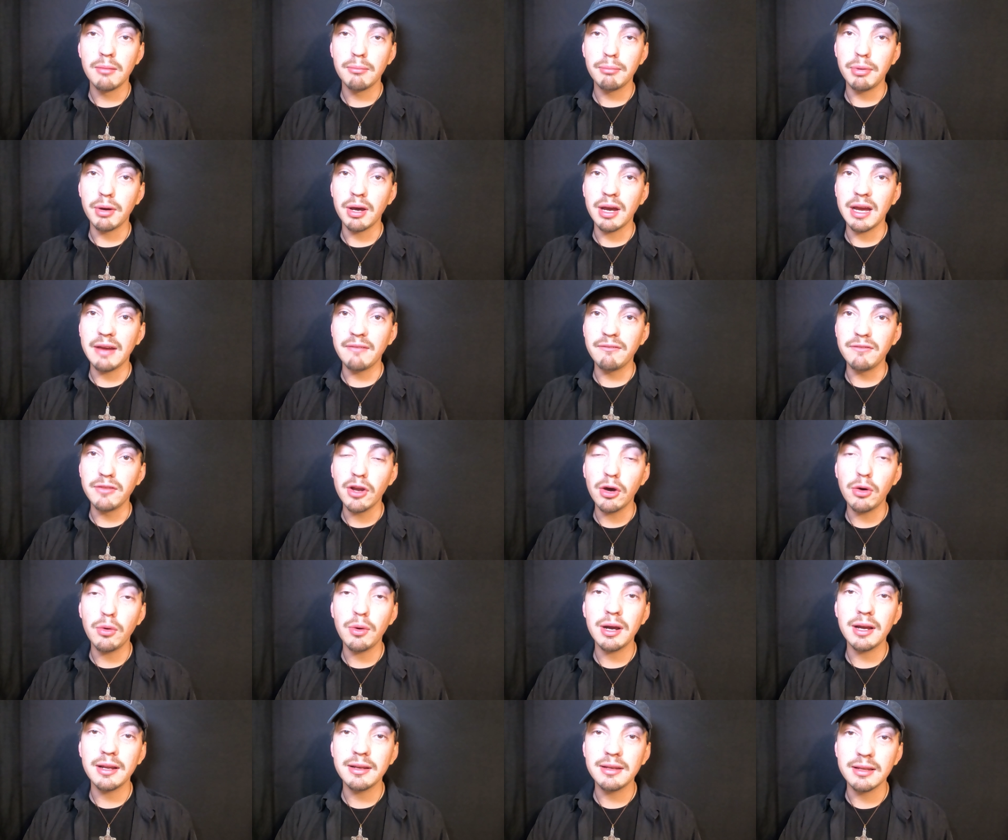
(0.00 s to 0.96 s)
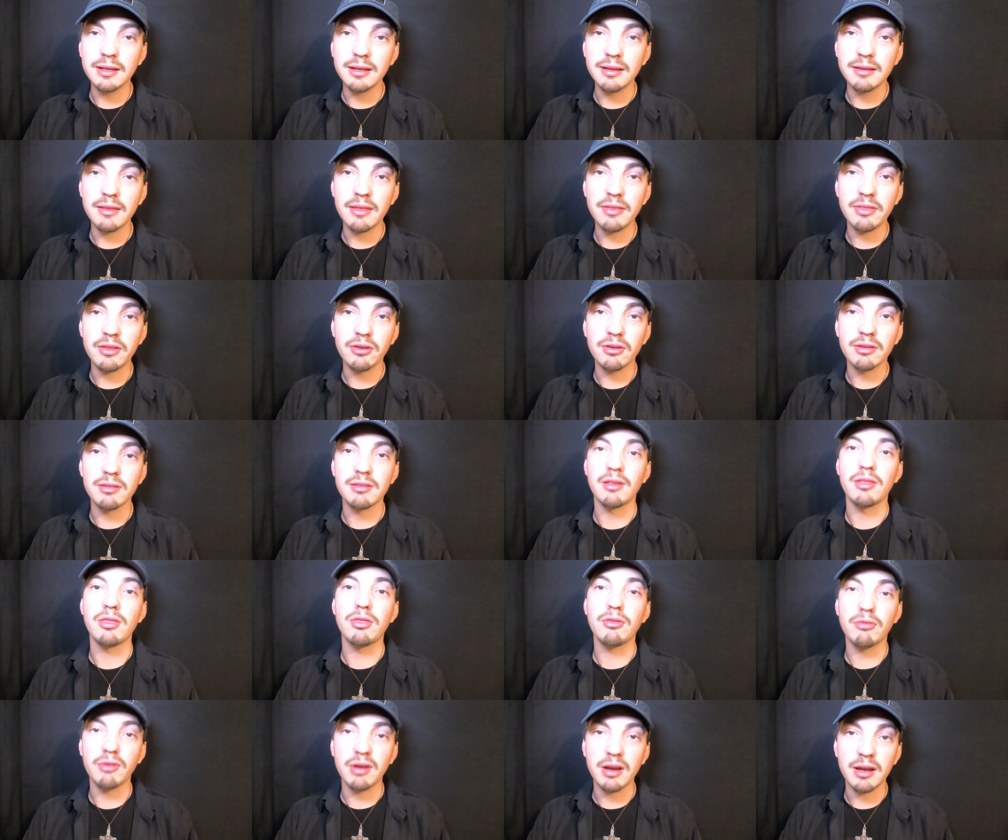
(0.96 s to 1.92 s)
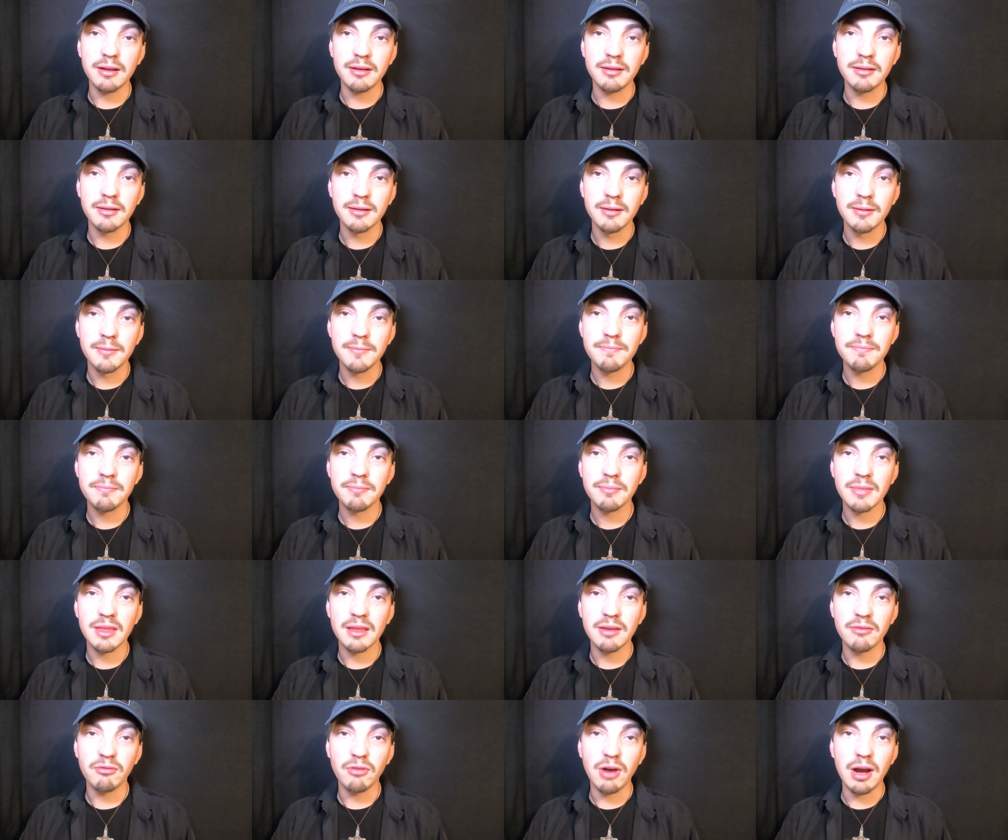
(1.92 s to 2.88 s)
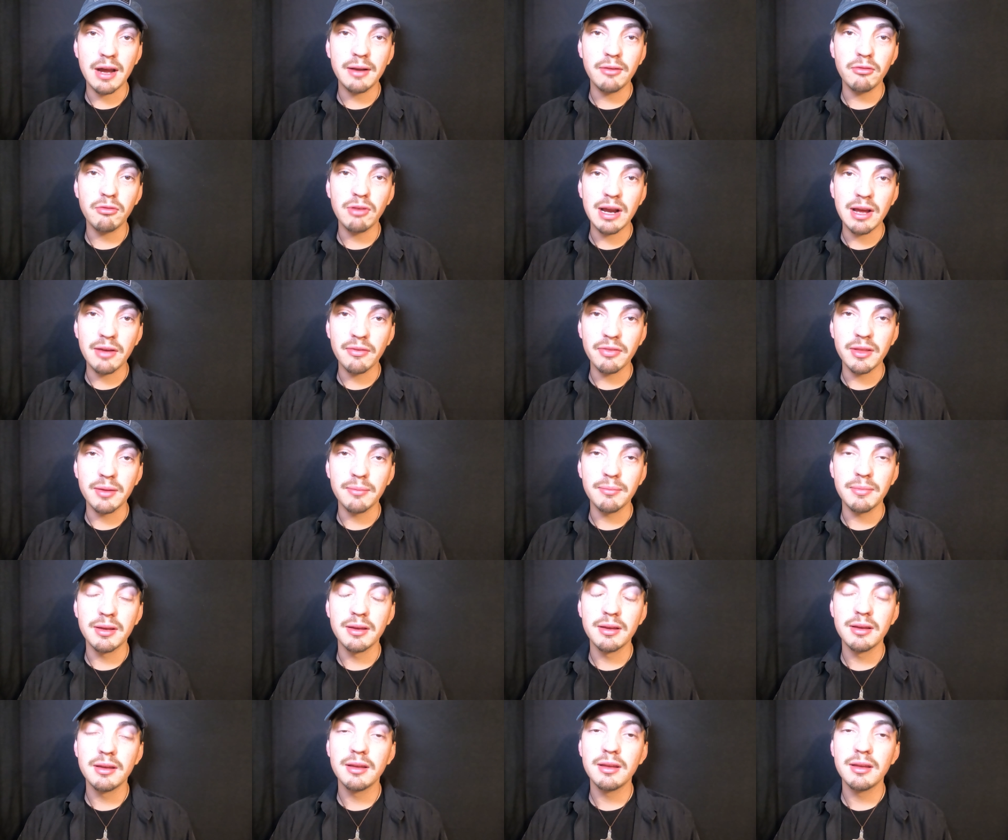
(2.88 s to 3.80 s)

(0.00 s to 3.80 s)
but have no idea that there is a threat right around them